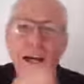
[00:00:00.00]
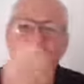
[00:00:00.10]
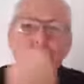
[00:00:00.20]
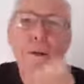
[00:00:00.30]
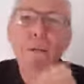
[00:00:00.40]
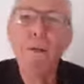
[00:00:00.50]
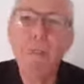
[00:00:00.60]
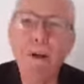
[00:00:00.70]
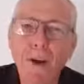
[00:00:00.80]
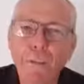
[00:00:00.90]
scribble
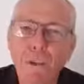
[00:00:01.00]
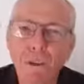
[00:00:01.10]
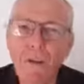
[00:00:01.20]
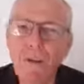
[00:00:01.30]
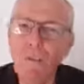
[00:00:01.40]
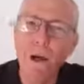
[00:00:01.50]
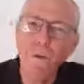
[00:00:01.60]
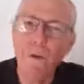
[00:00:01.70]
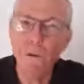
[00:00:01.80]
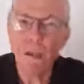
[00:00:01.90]
by Tom Cruise on my
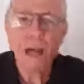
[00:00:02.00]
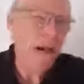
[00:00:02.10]
wall.